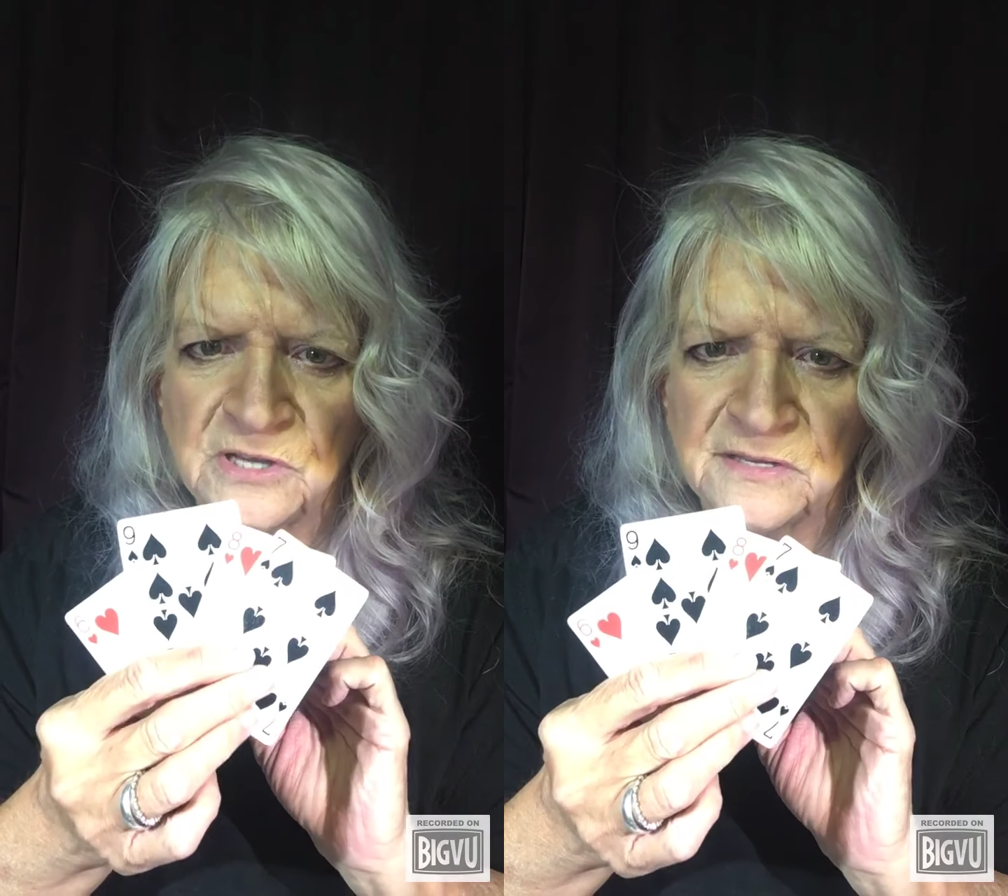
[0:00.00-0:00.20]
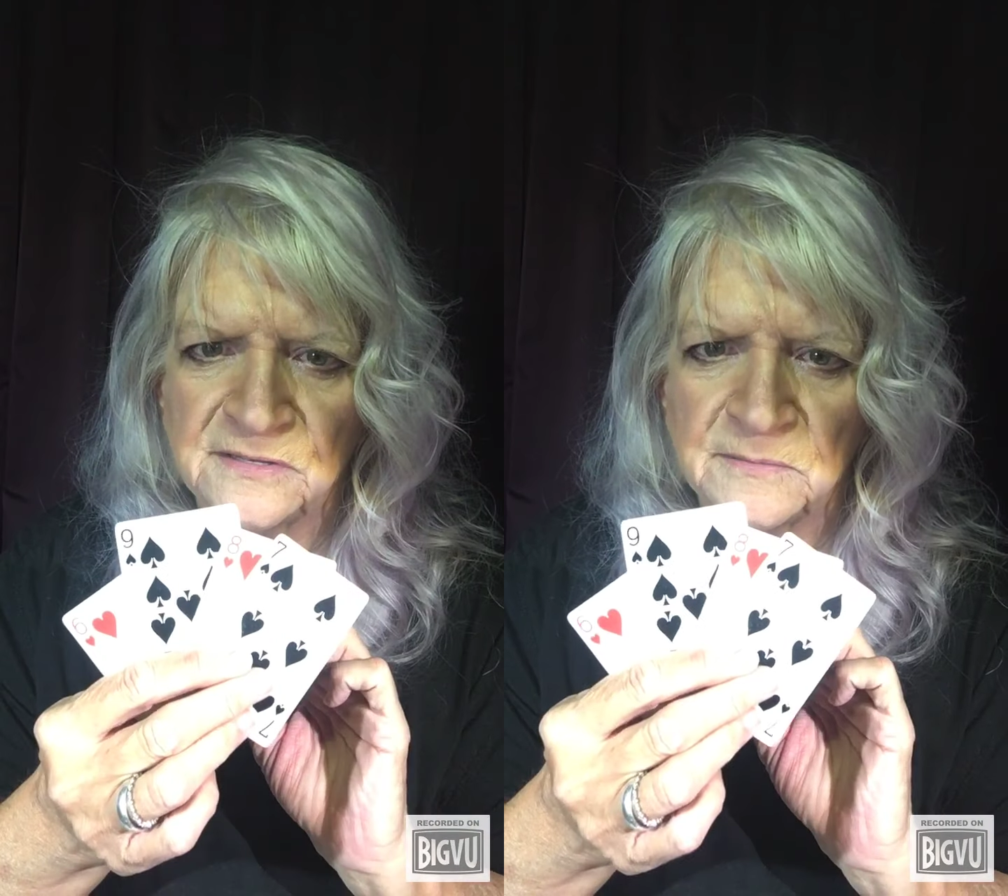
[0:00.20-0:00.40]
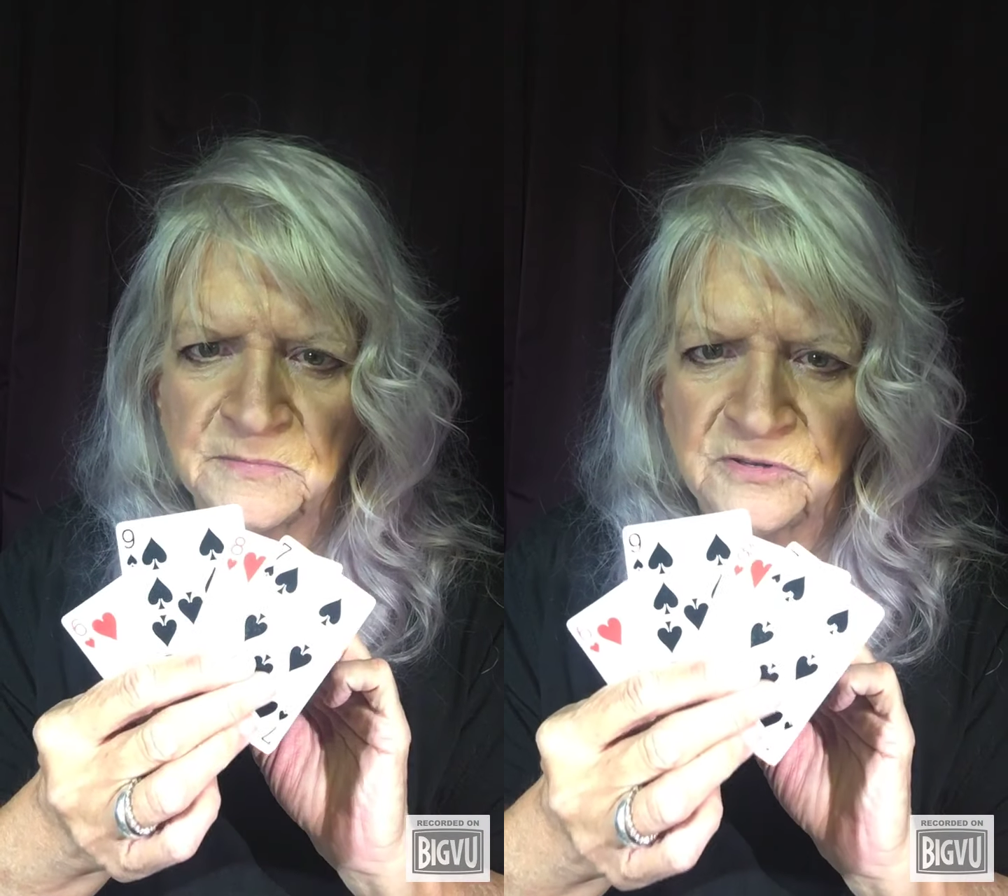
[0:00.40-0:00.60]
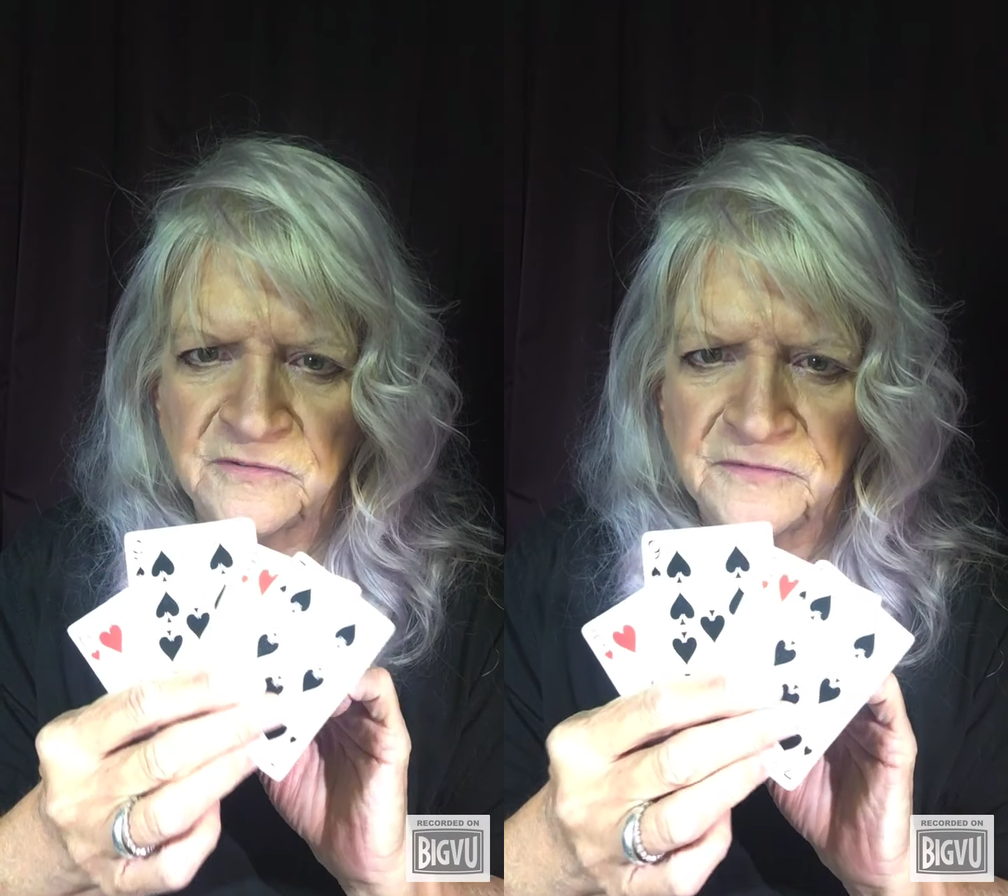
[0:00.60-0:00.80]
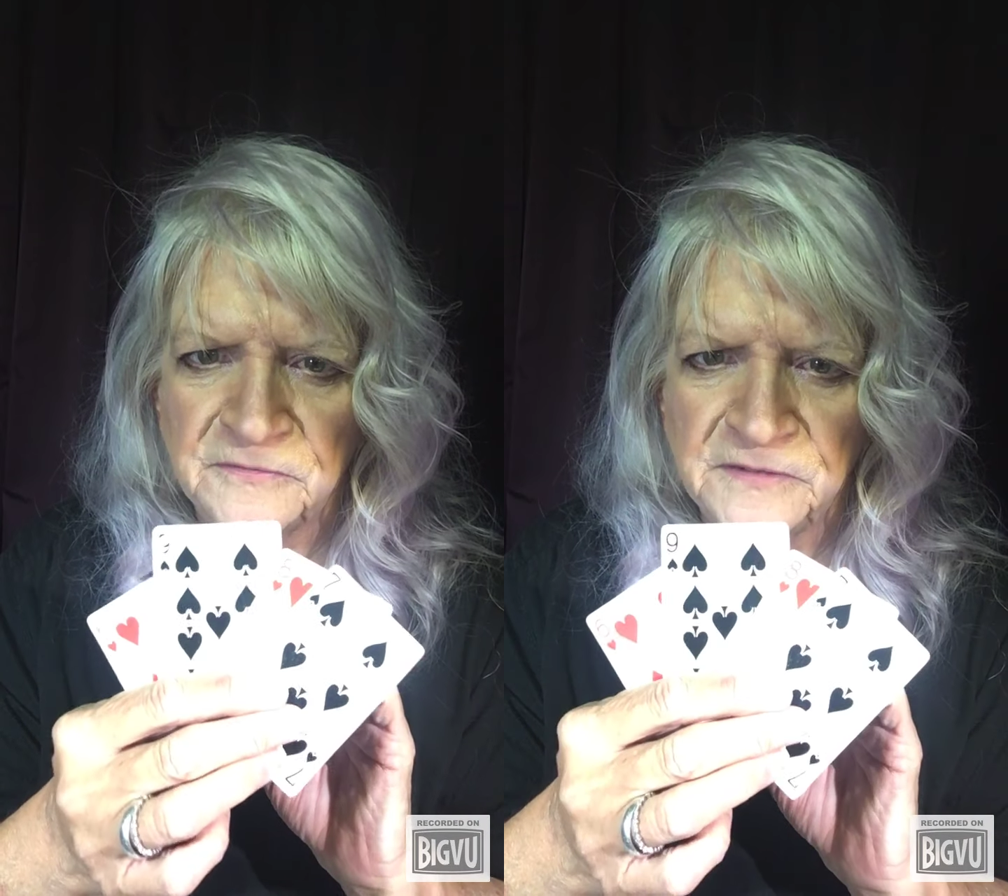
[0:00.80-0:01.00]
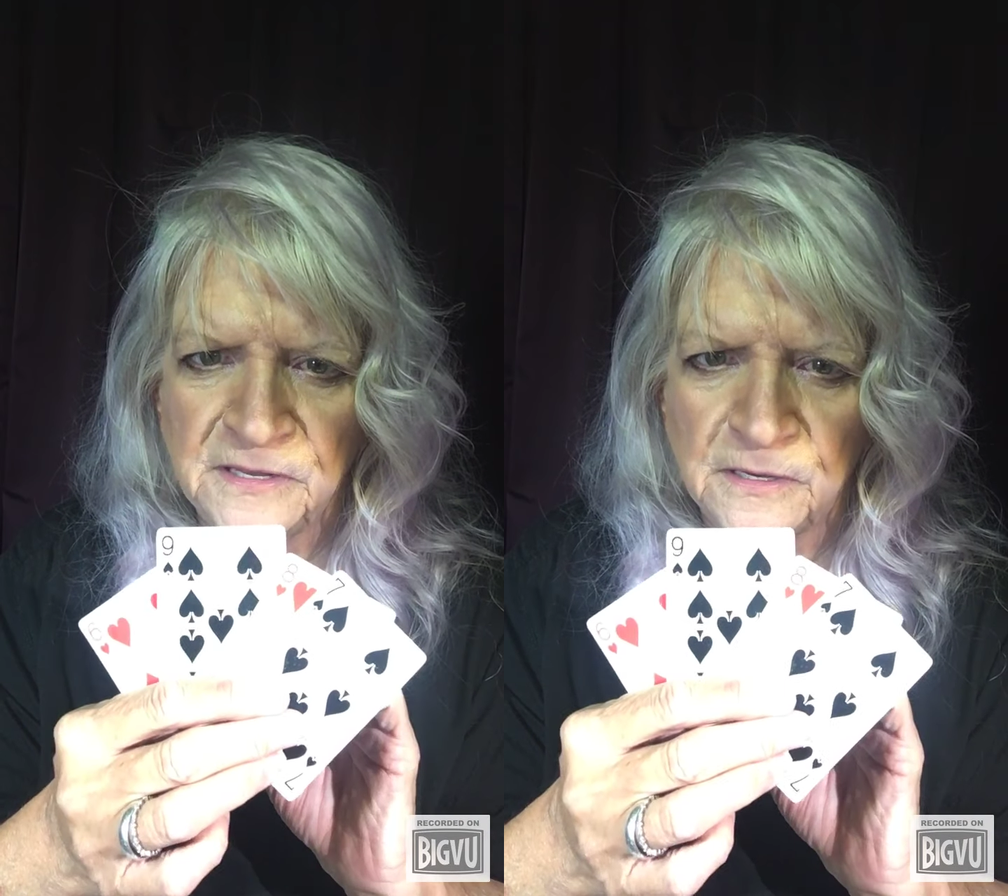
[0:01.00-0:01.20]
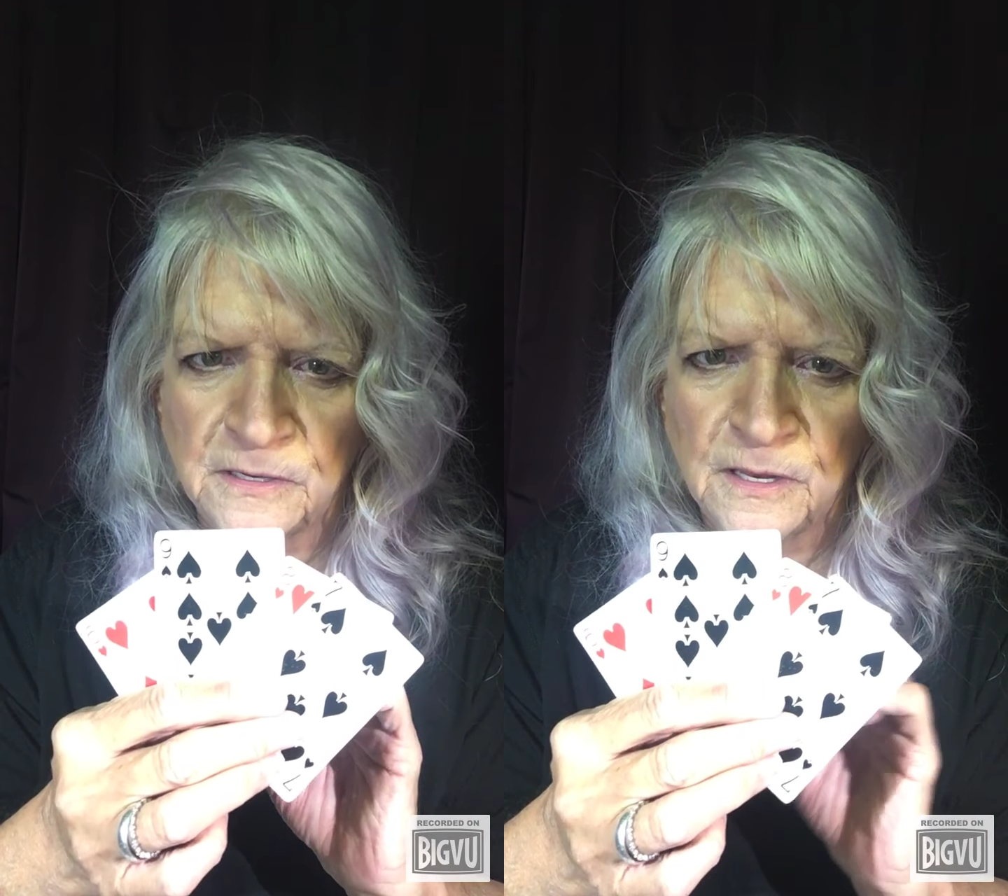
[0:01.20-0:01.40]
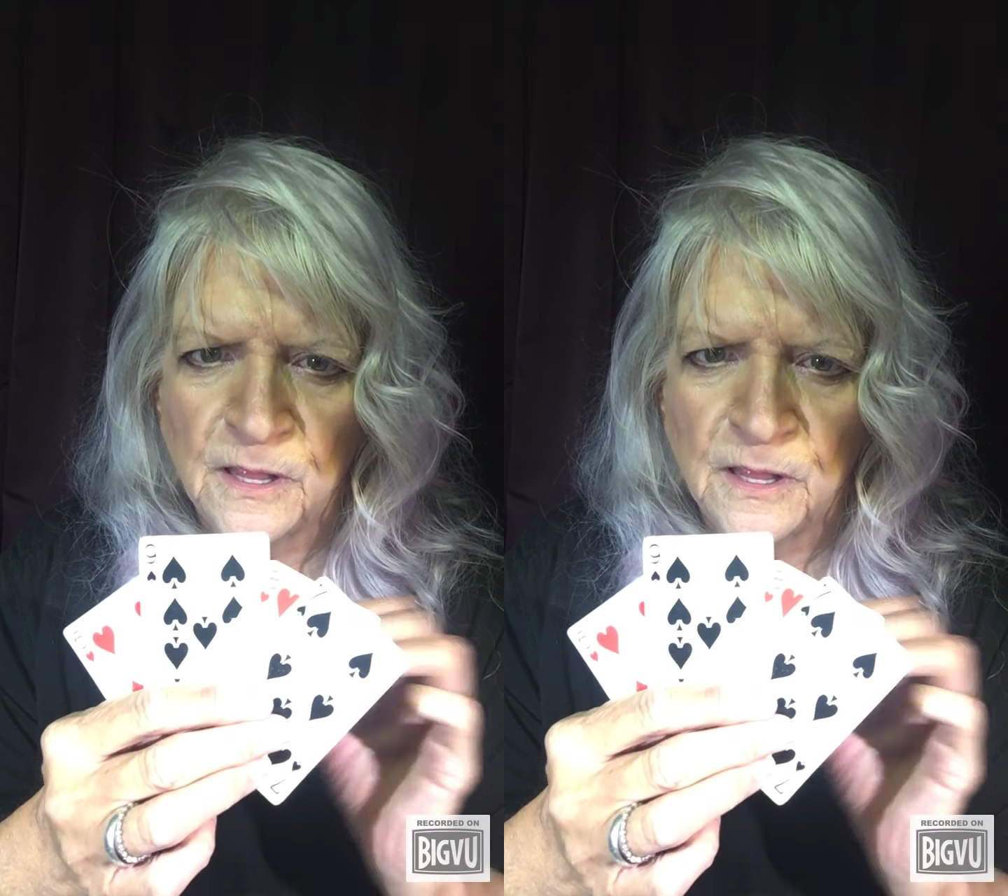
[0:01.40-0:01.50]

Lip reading: adds up to 15.